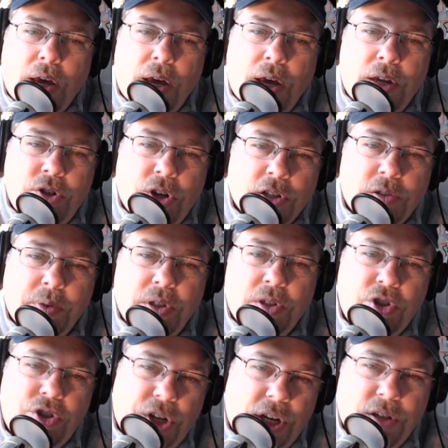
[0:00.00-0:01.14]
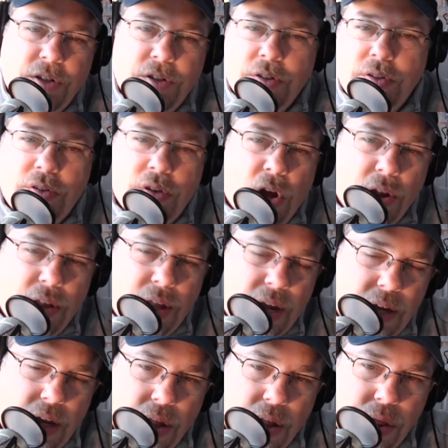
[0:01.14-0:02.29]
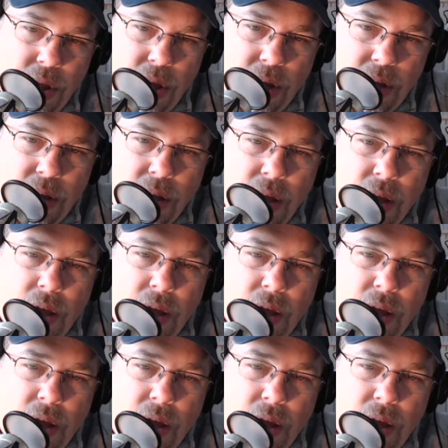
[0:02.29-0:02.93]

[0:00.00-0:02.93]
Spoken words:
adjustments, changes, all that kind of thing.